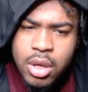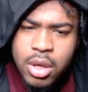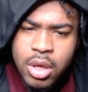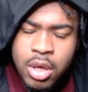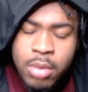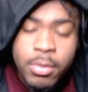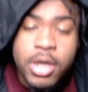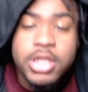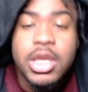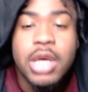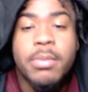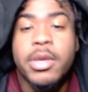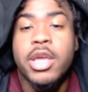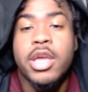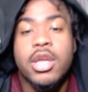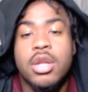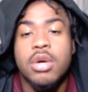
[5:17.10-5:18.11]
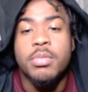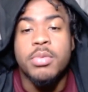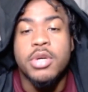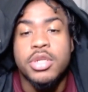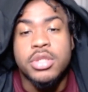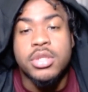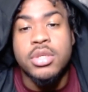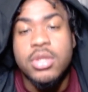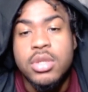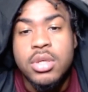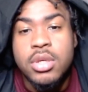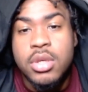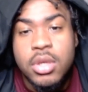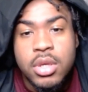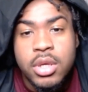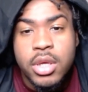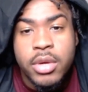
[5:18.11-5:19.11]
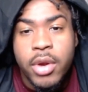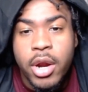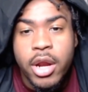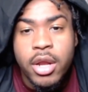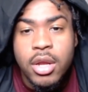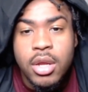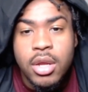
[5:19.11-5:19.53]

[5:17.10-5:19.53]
He must ain't been getting no pussy. Right?